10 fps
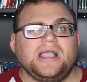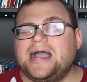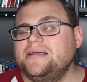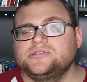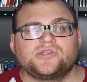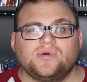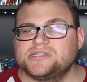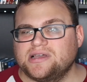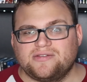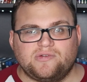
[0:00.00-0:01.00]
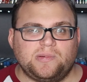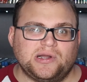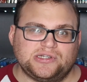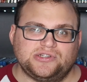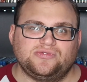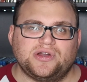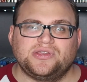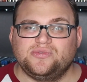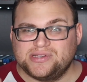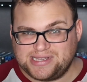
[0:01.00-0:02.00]
I'm so excited for part 2. Are
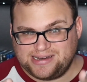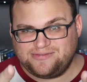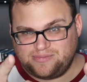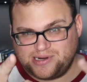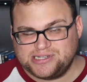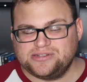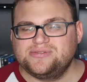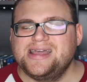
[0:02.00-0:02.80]
you excited for part 2?